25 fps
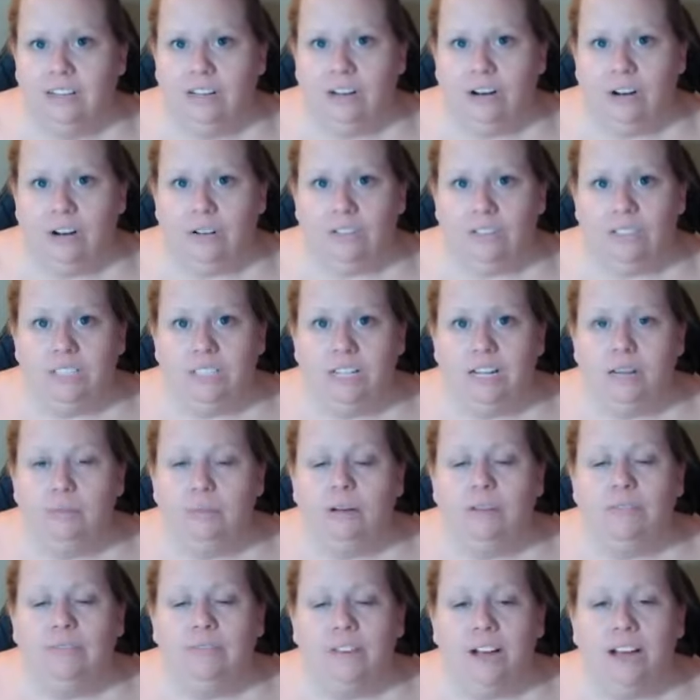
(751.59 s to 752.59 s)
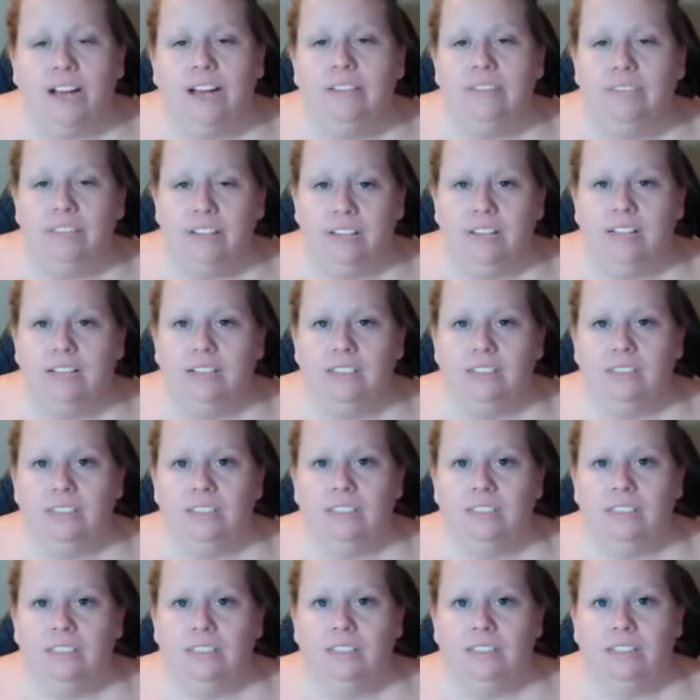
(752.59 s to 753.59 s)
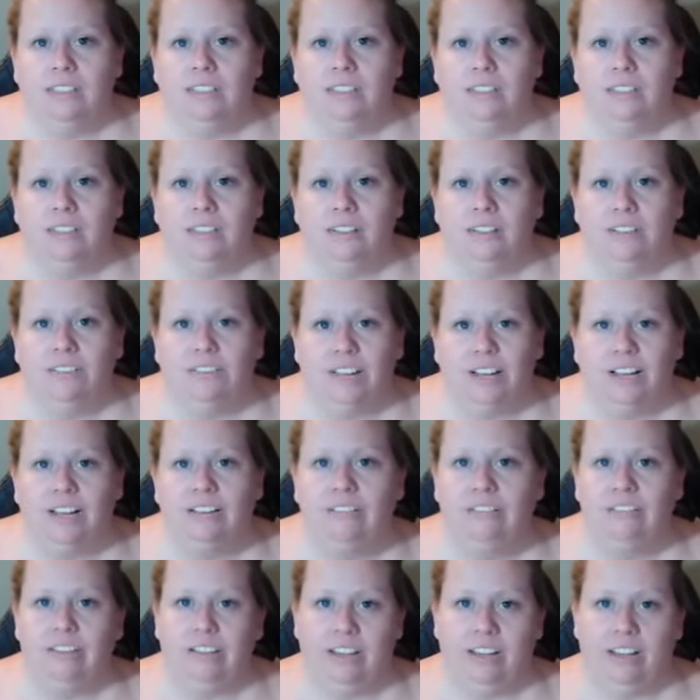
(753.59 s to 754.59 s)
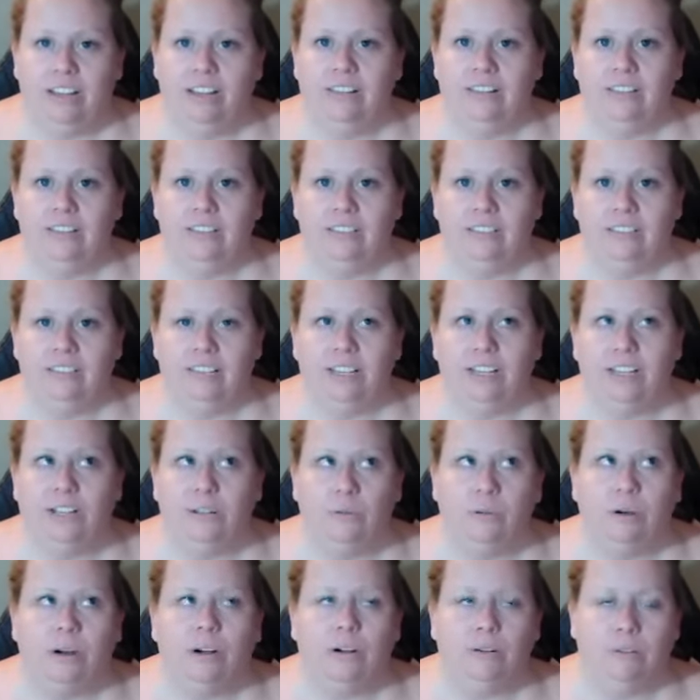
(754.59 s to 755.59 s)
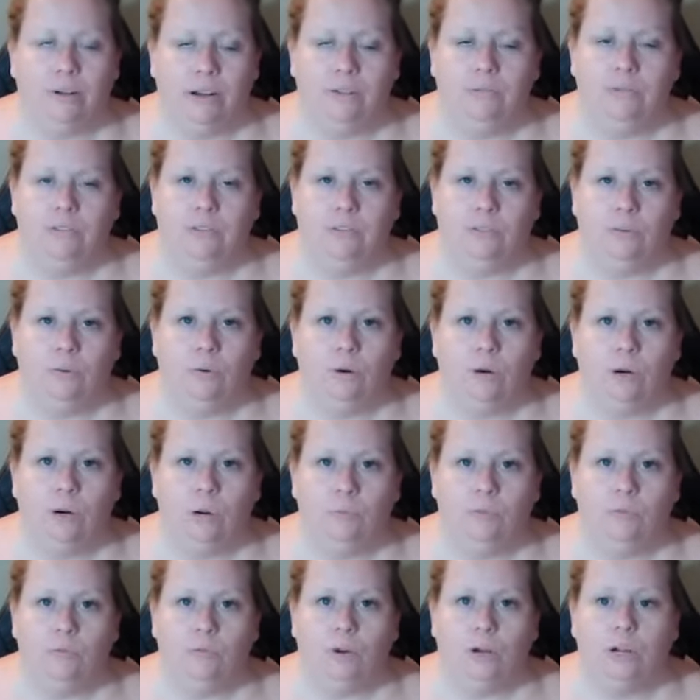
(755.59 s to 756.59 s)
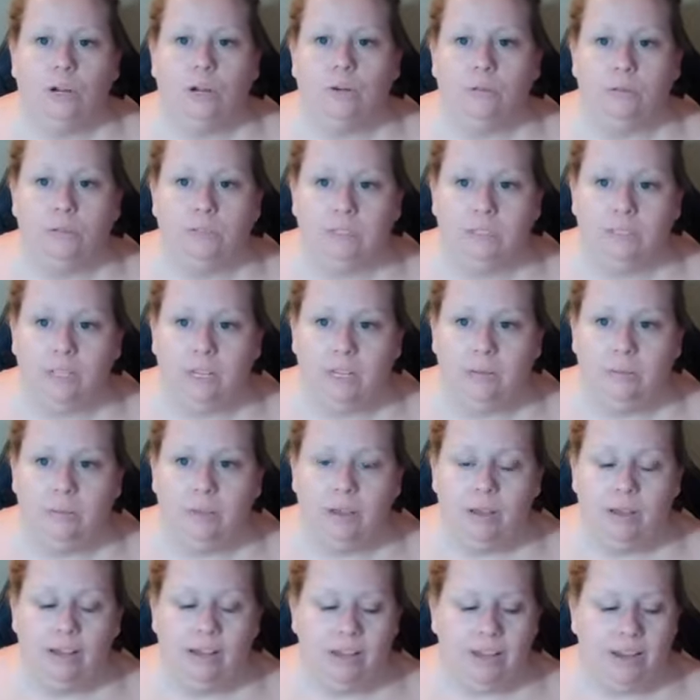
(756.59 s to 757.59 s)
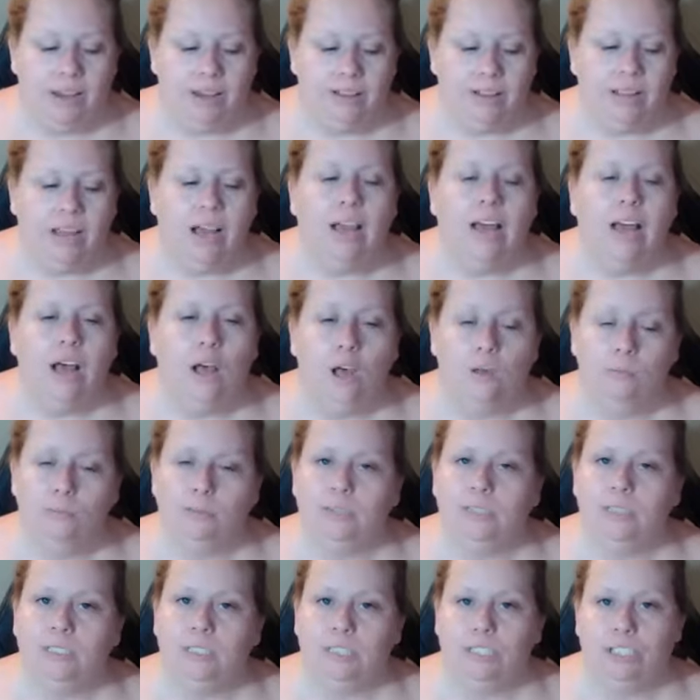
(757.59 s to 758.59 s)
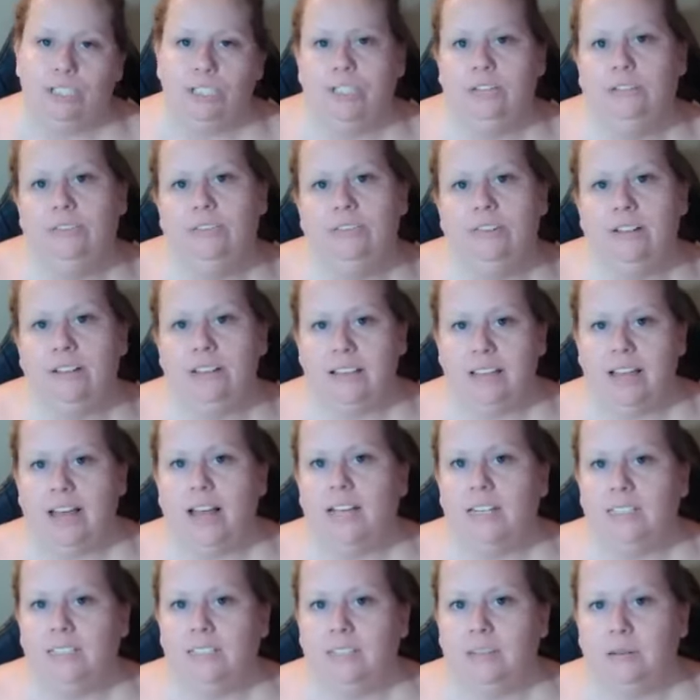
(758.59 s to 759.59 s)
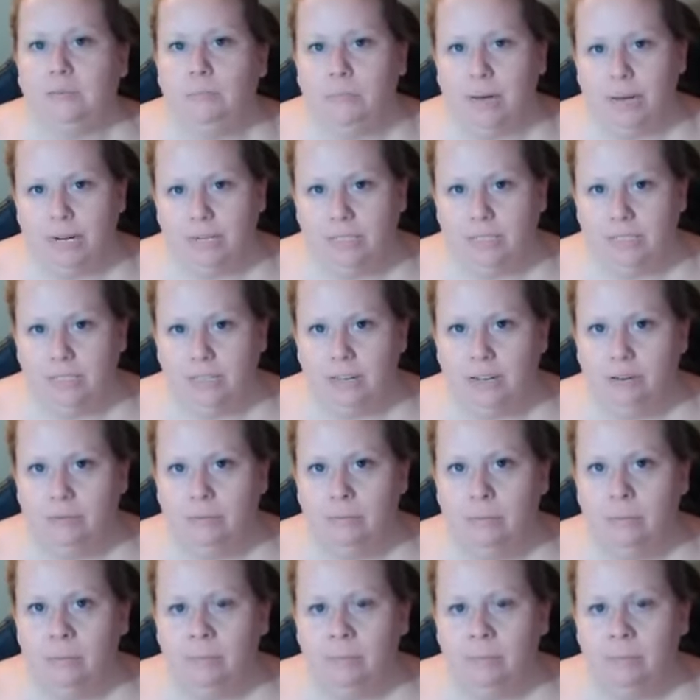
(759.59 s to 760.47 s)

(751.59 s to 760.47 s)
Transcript: You know, just think about 5 things that you are grateful for before you go to sleep. And that helps shift that mindset.